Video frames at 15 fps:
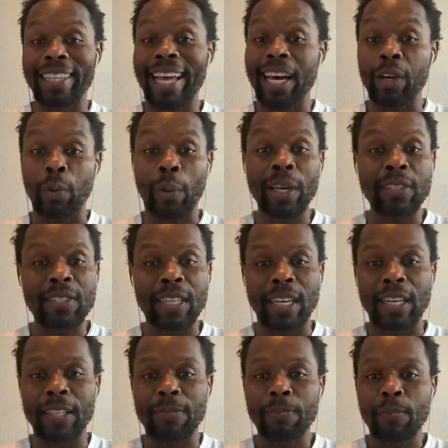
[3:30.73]
Now,
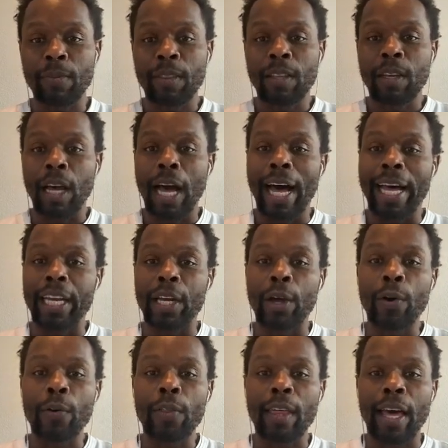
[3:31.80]
granted, I
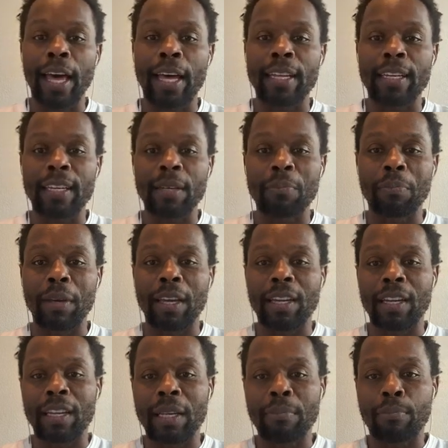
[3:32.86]
know that
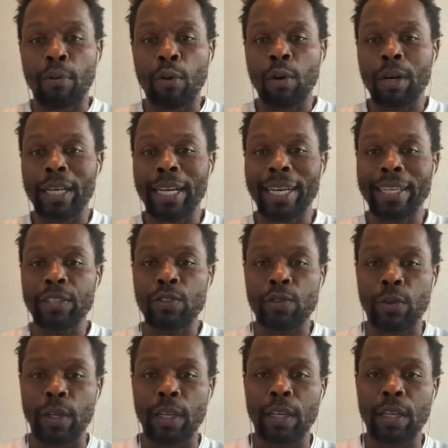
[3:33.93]
being in a poor
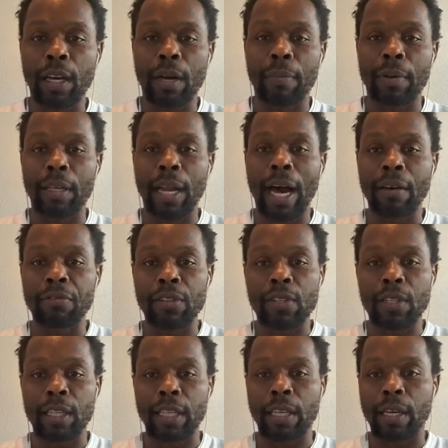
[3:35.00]
country, I mean,
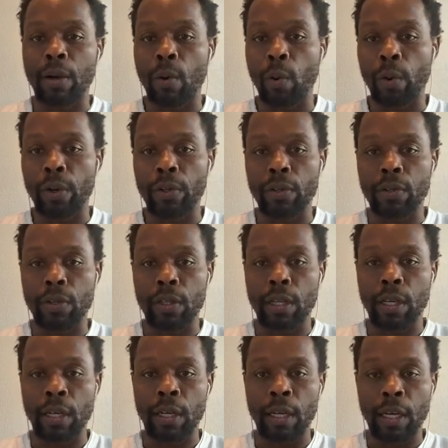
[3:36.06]
obviously, according to
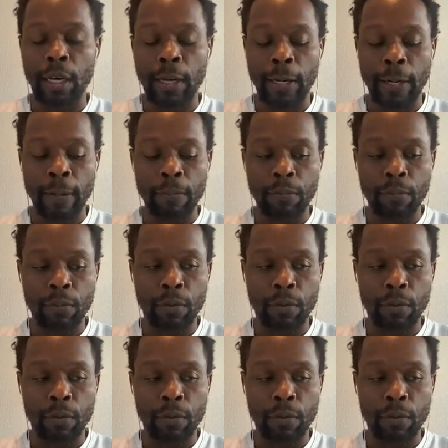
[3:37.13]
the uh,